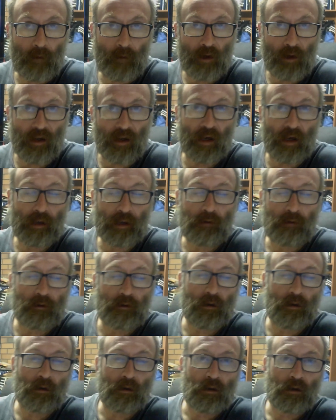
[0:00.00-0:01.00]
Okay.
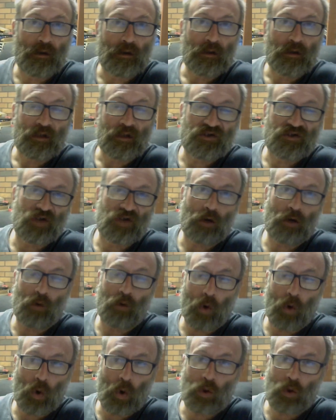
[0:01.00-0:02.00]
So
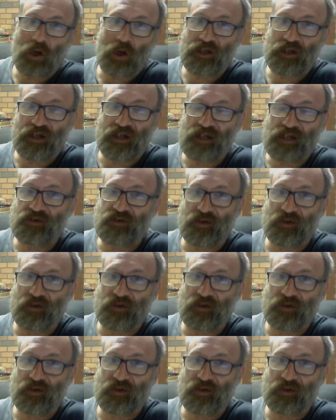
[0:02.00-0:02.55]
all I really